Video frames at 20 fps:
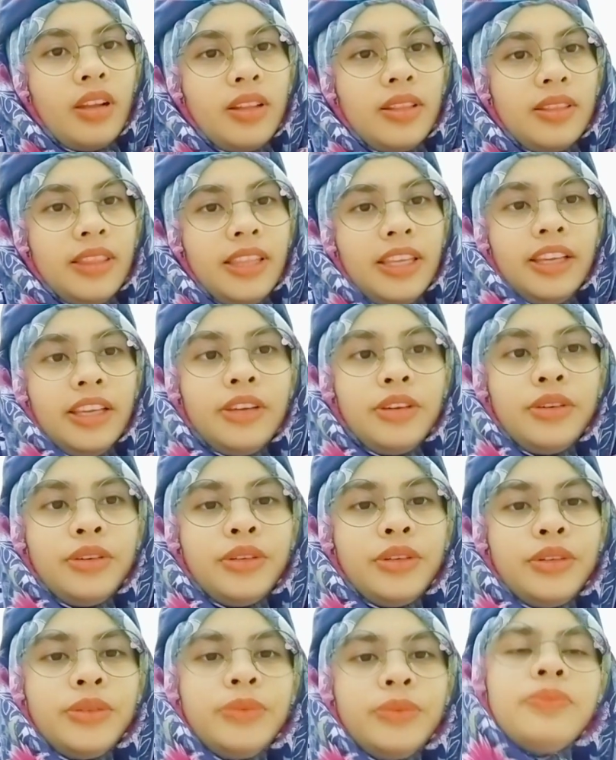Thank
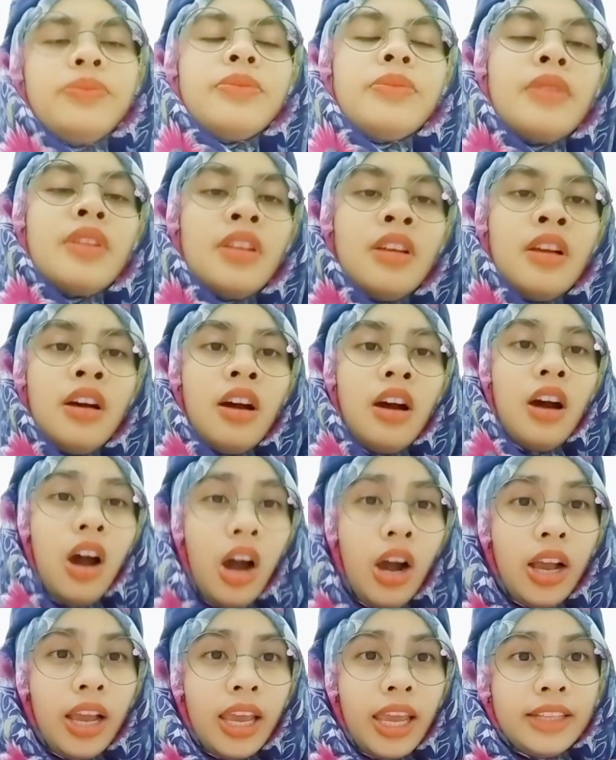you.
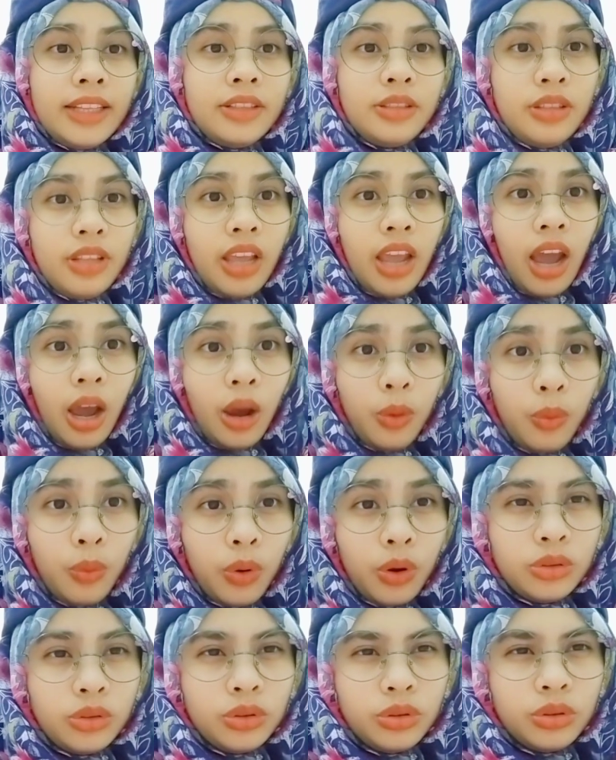Okay, today I
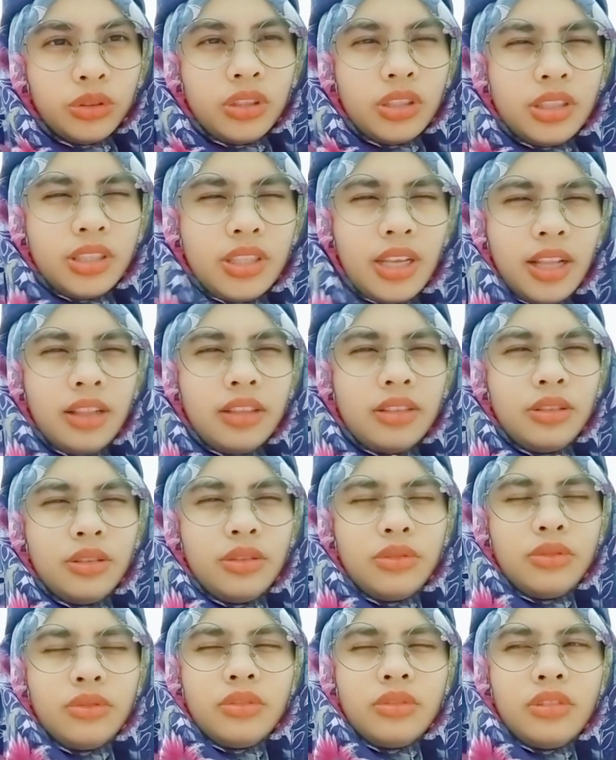want to tell
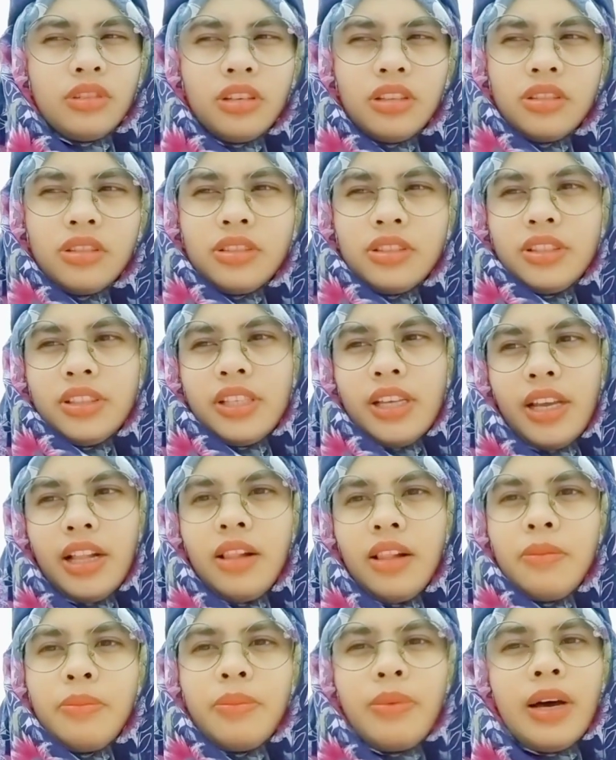you, not
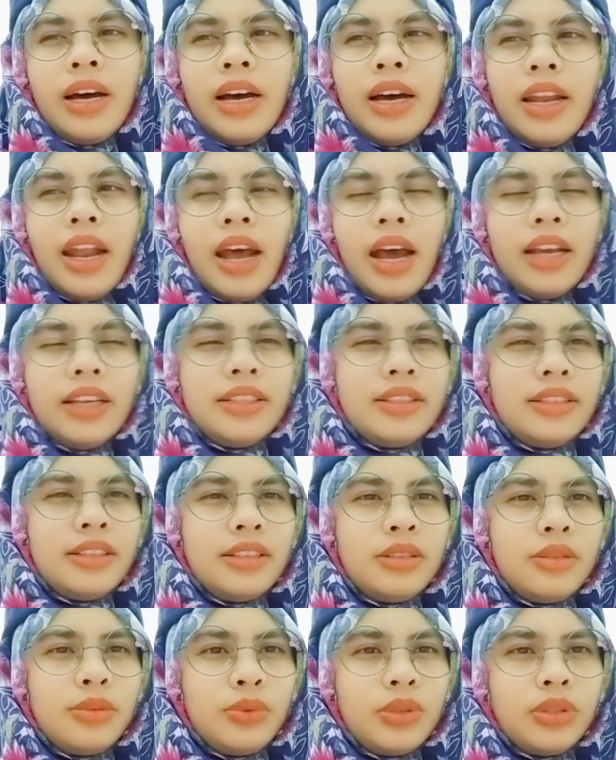tell, but I
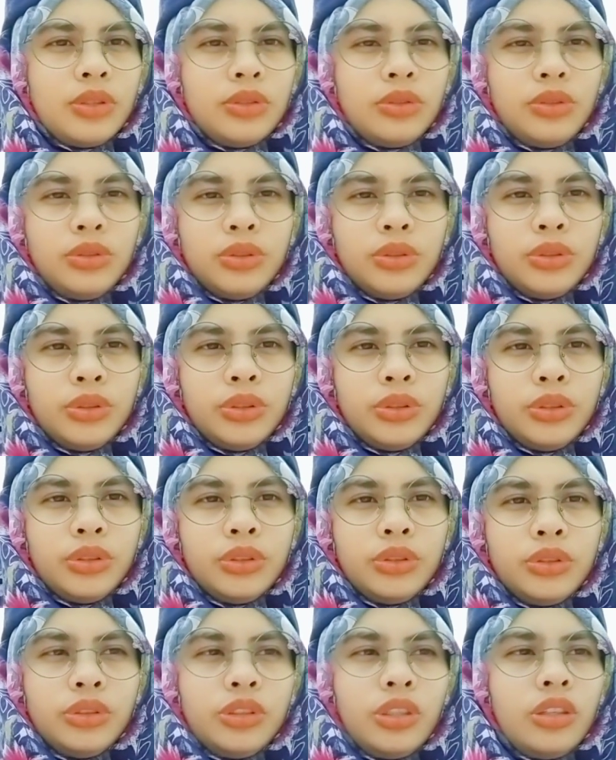just want
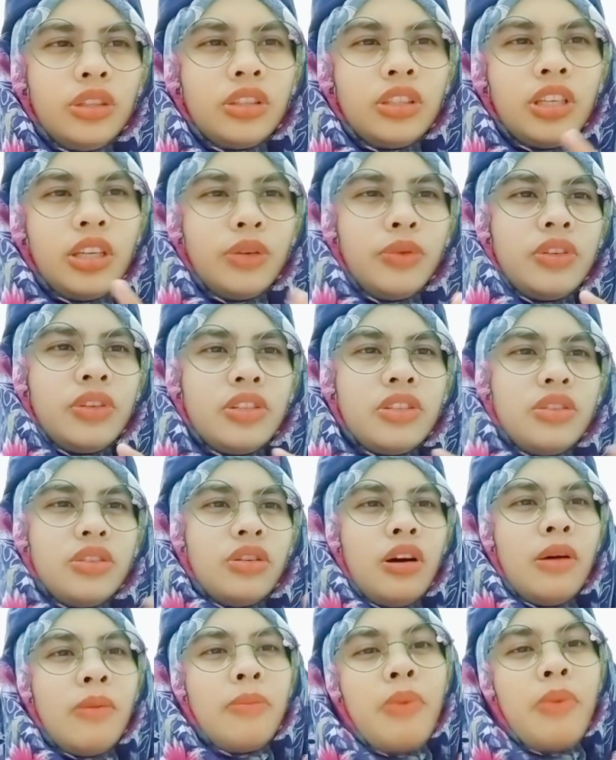to talking with you
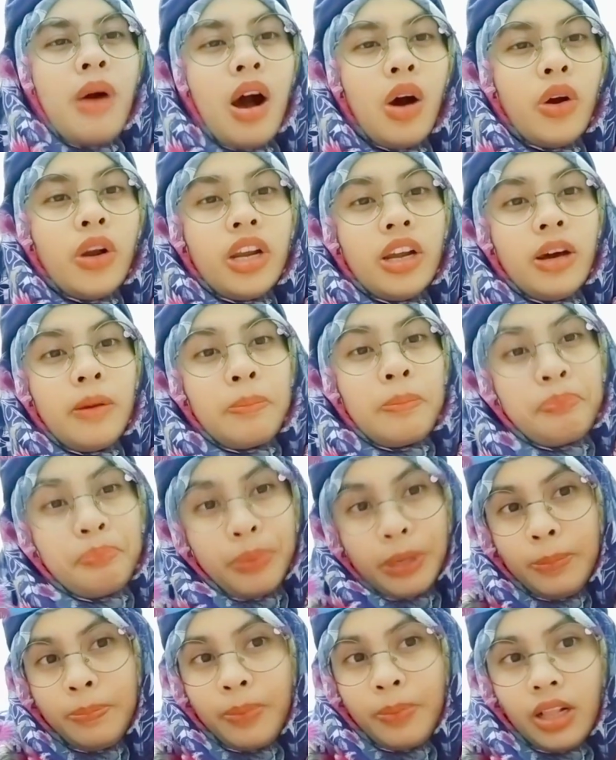about the
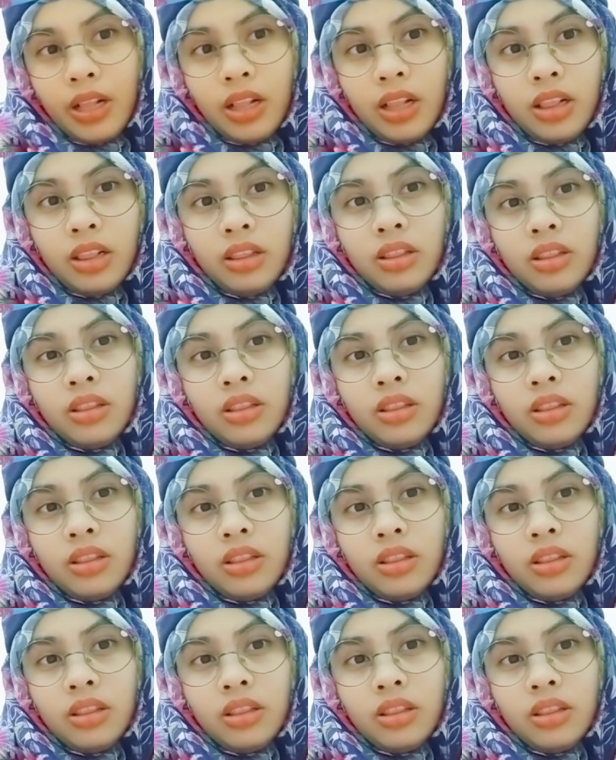people